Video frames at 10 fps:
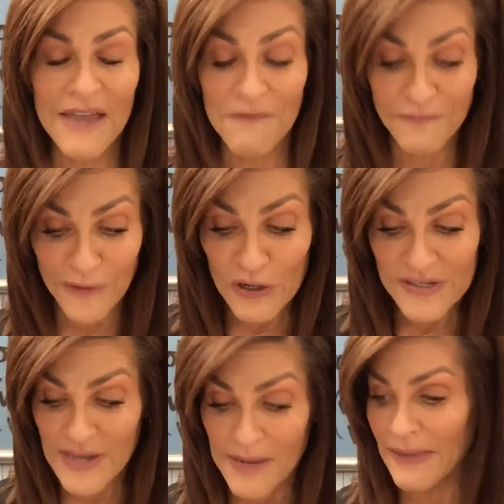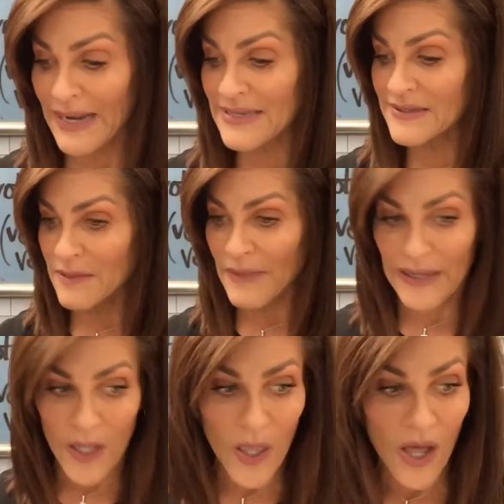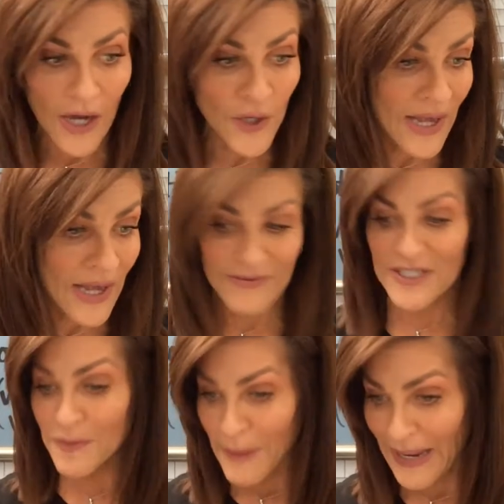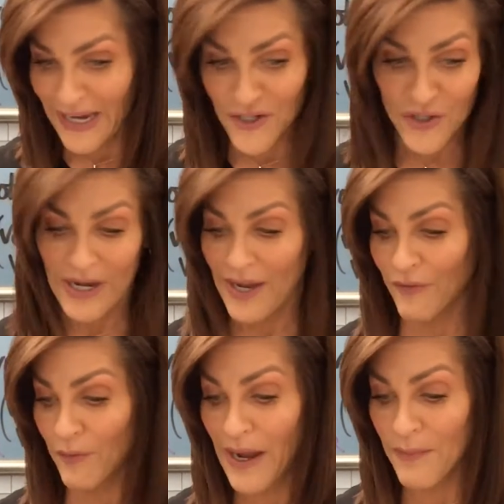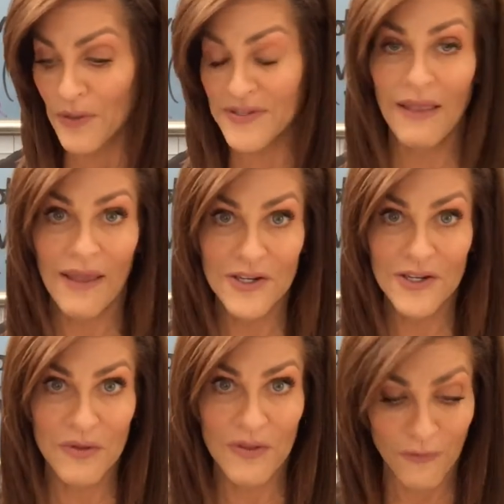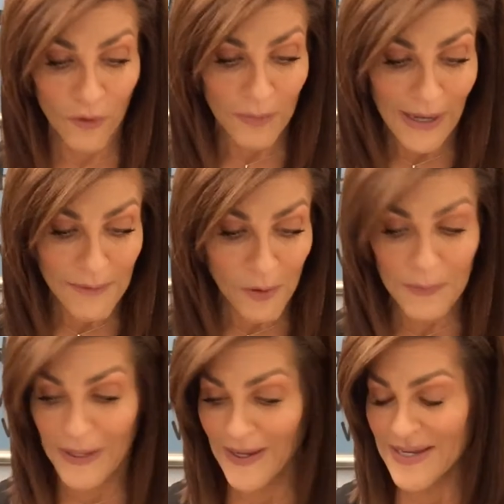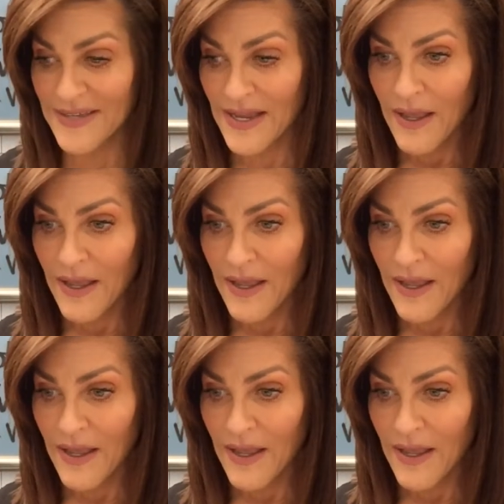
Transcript: At first, it might seem like a lot. You got to have a space, you got to have your Bibles. I like doing the full Bible because